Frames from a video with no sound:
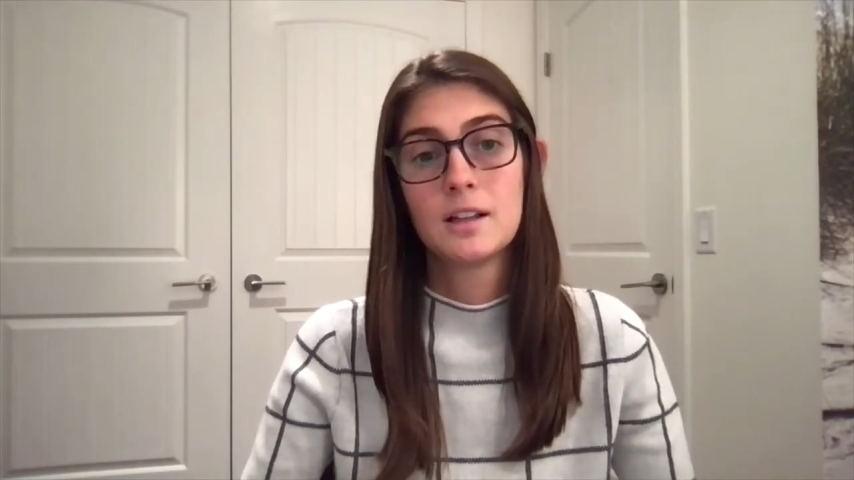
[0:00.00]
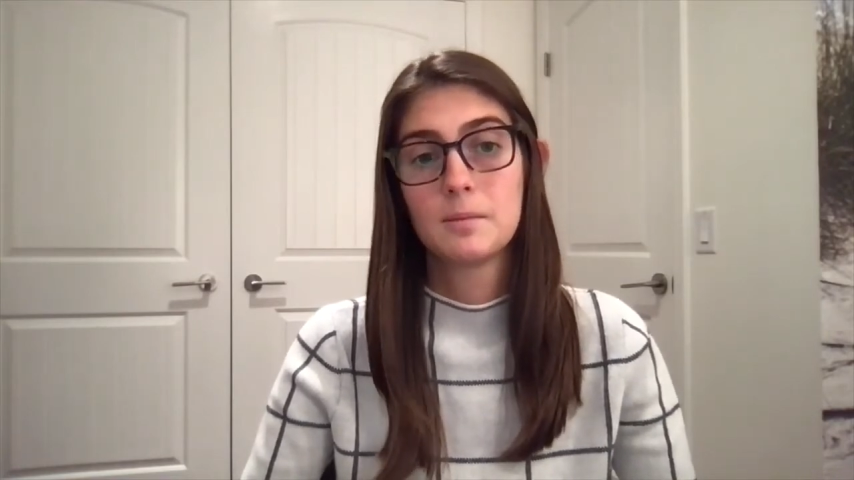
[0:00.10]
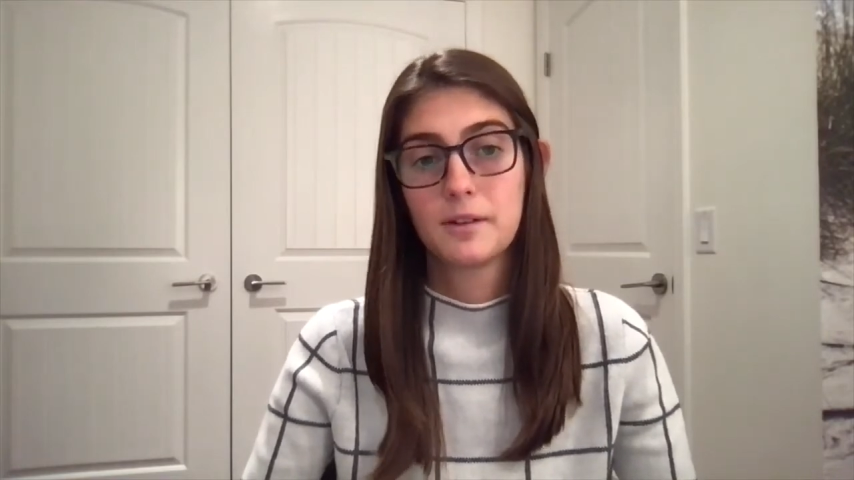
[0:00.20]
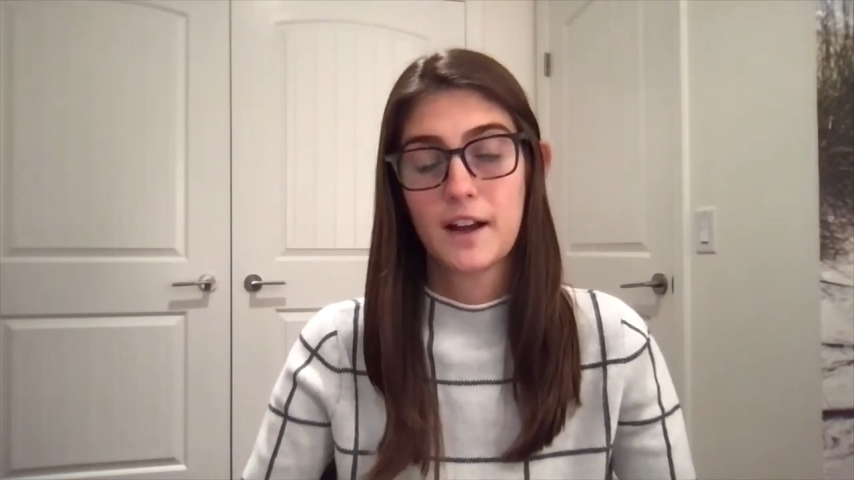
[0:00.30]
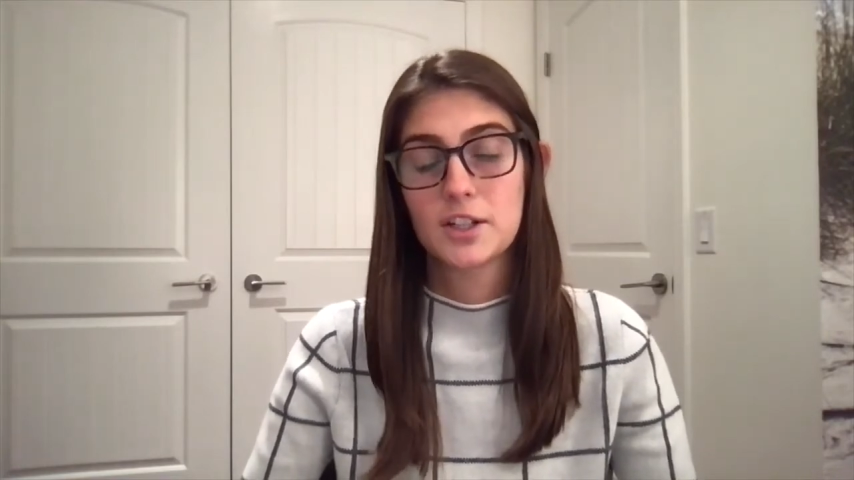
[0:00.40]

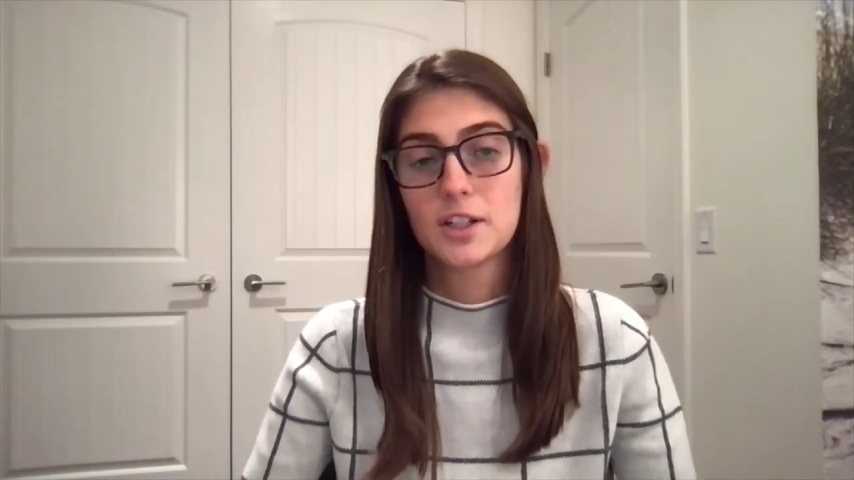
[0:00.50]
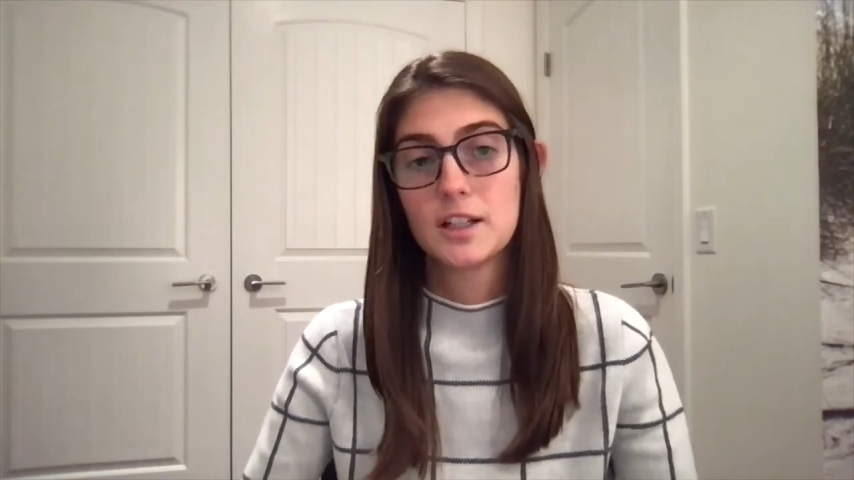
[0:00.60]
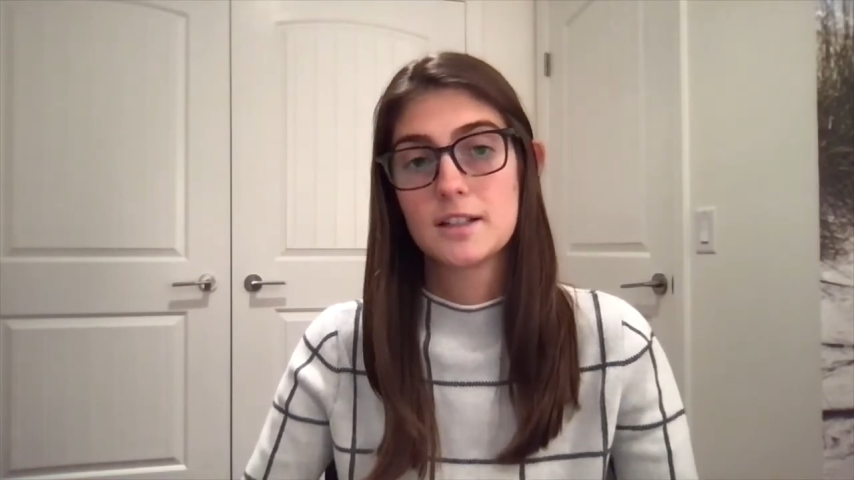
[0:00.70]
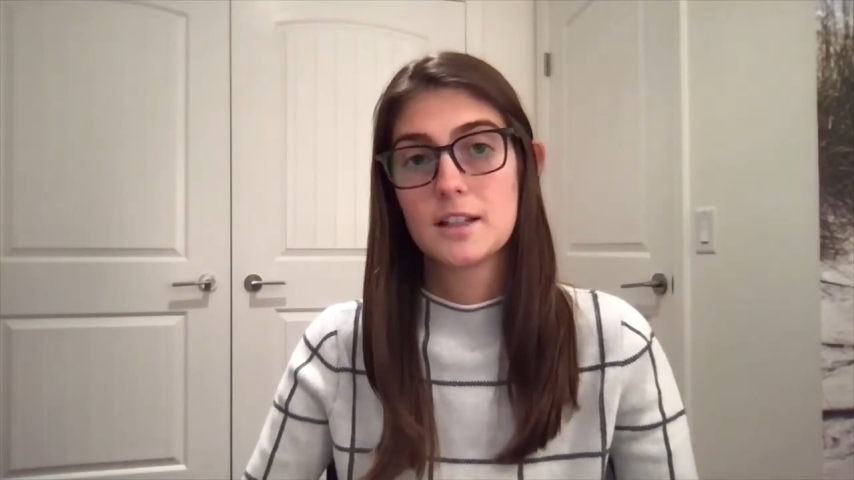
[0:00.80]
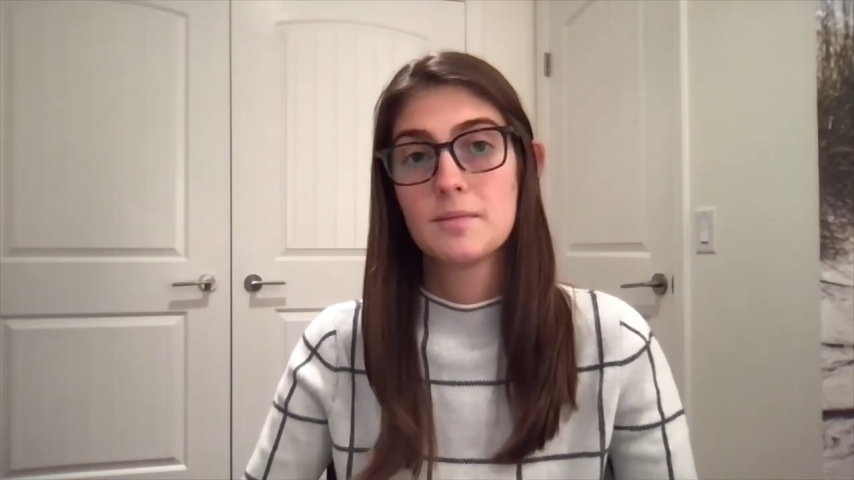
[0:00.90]

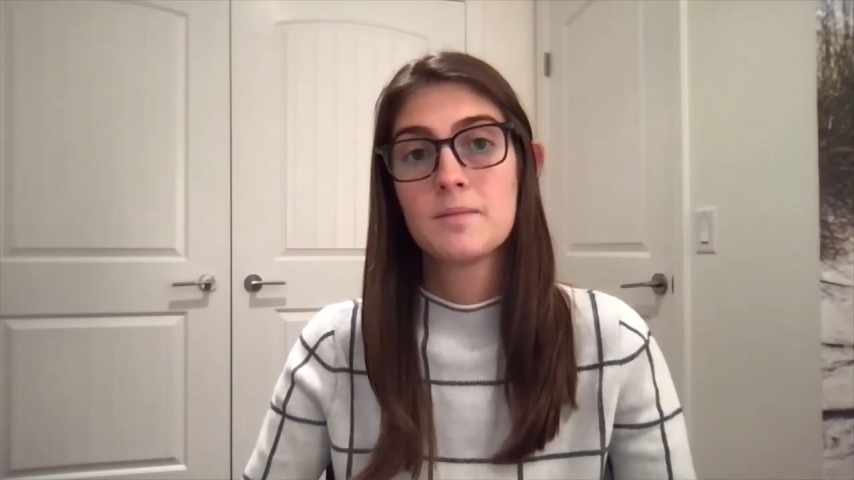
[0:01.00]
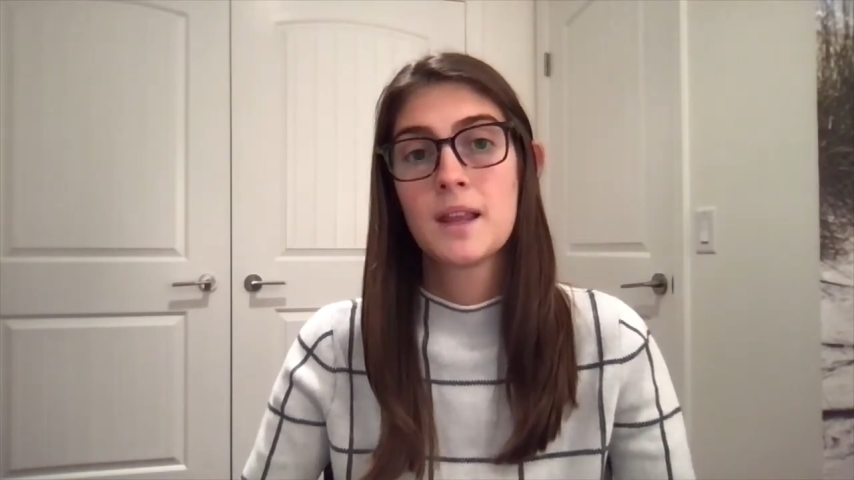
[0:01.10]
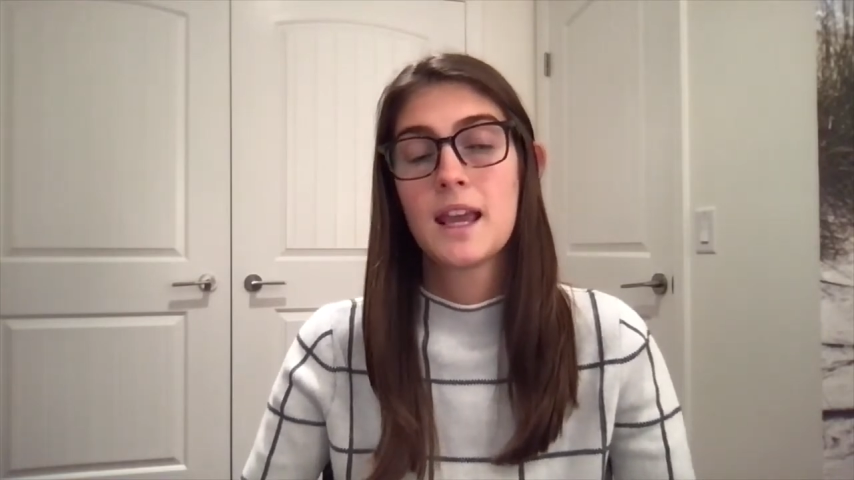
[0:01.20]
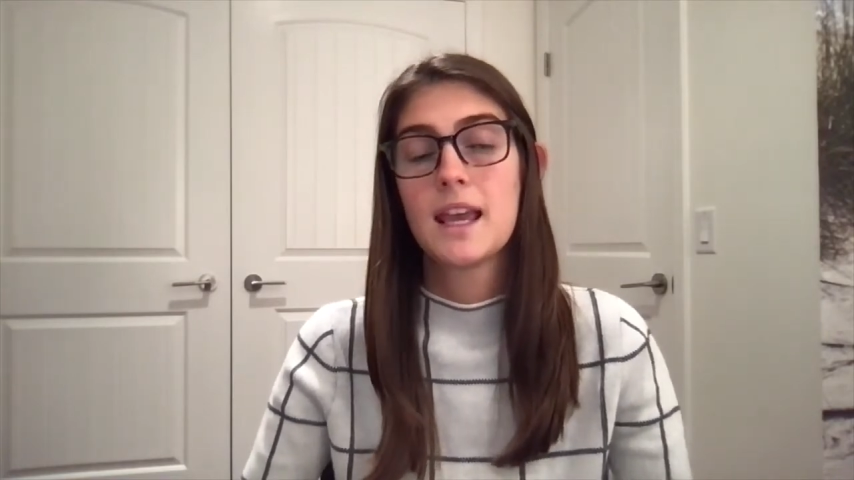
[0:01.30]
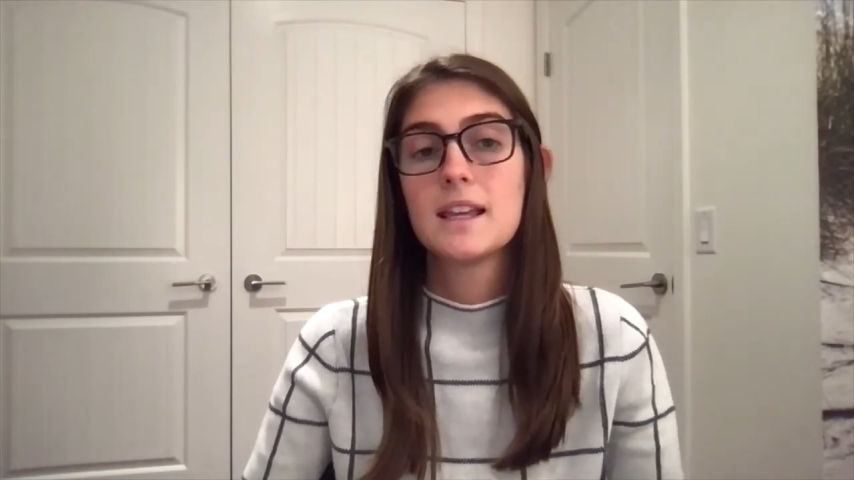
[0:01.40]
professionalism
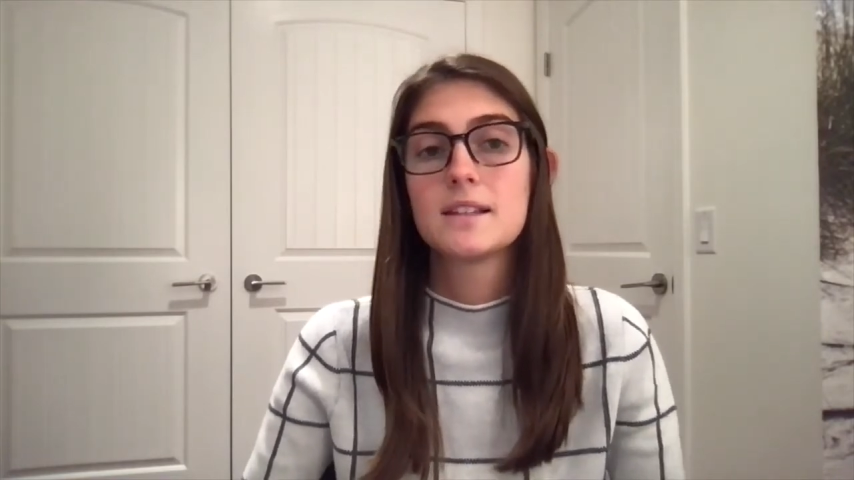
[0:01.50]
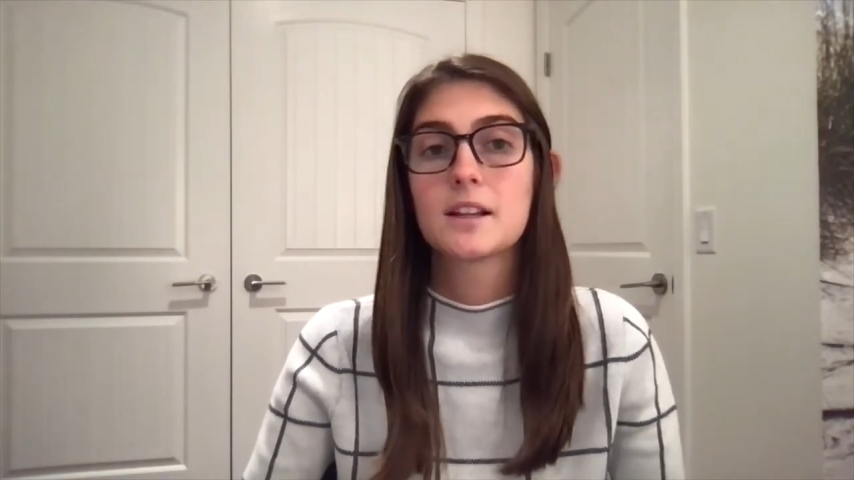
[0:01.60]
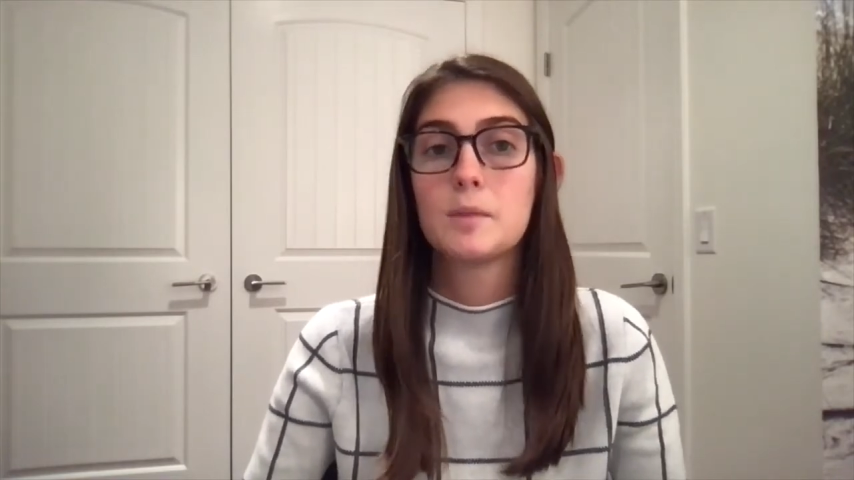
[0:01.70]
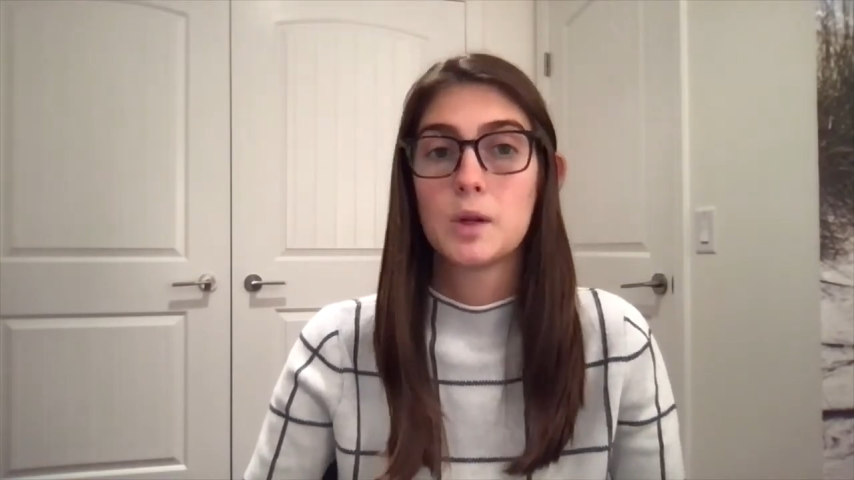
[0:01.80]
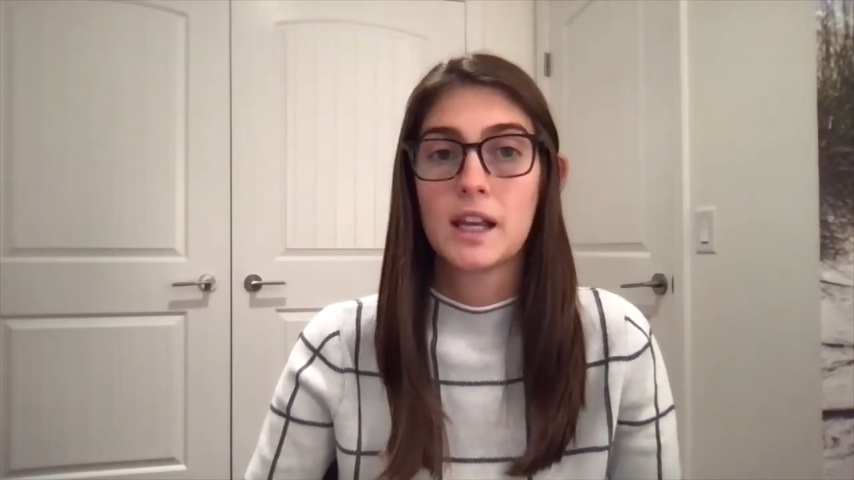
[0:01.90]
is
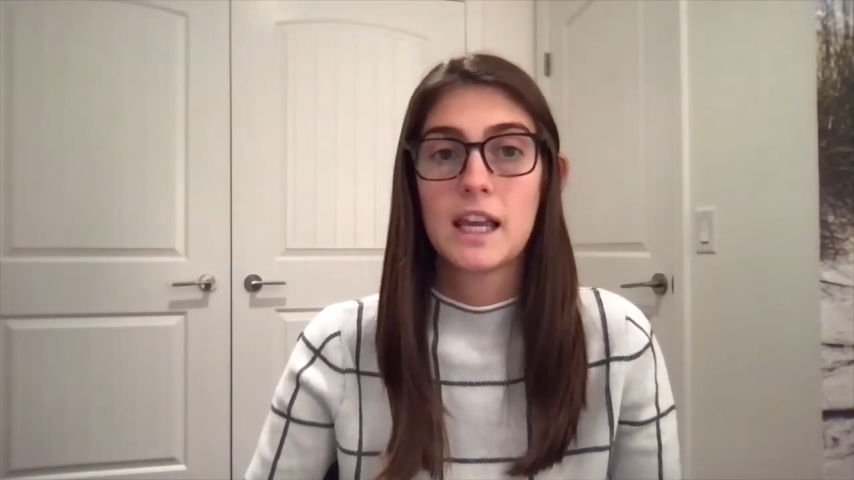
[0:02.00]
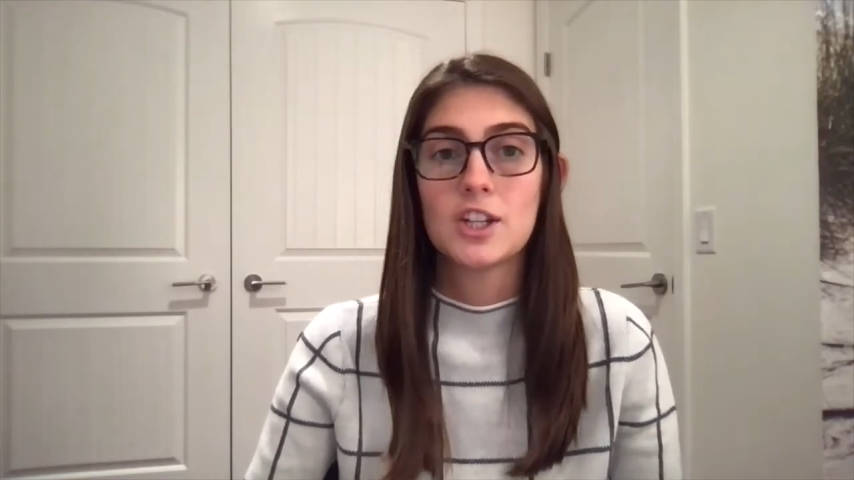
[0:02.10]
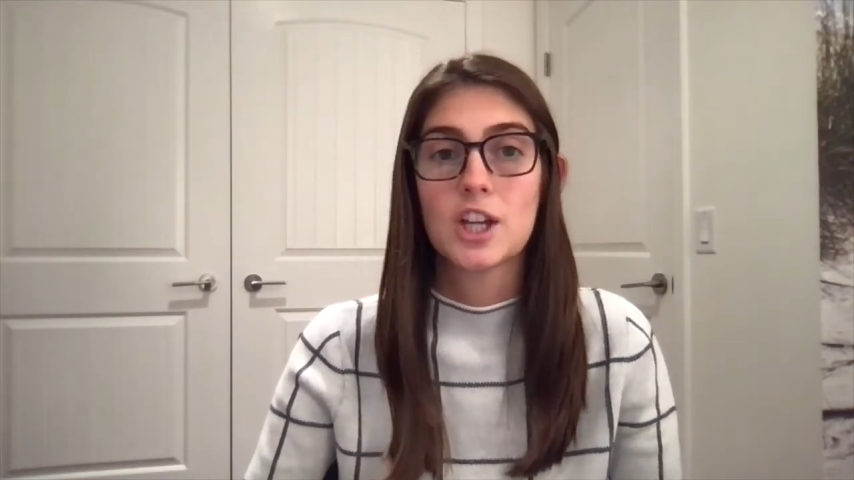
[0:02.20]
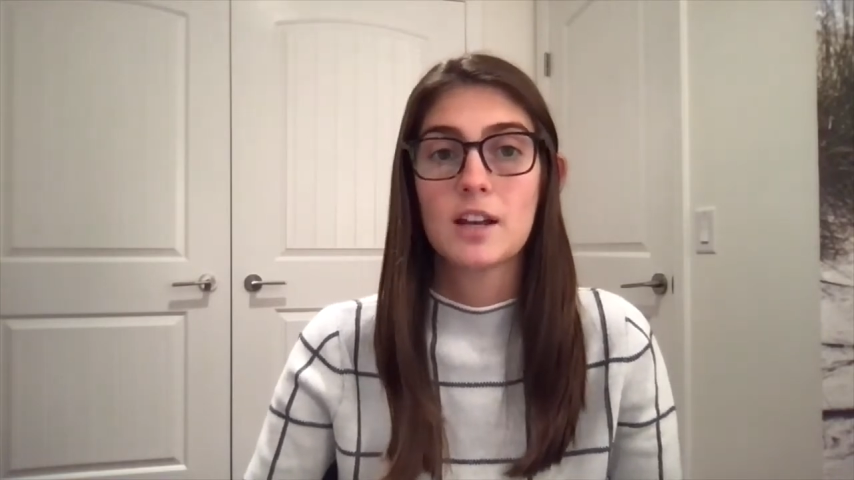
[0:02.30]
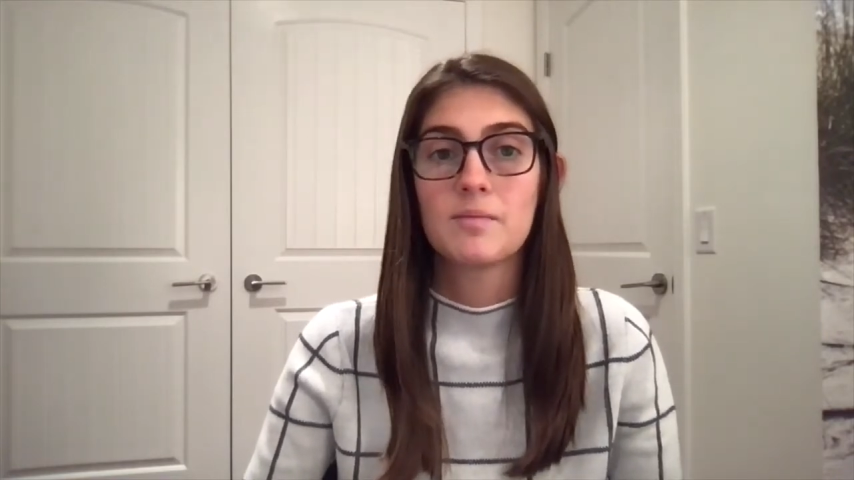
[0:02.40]
communication.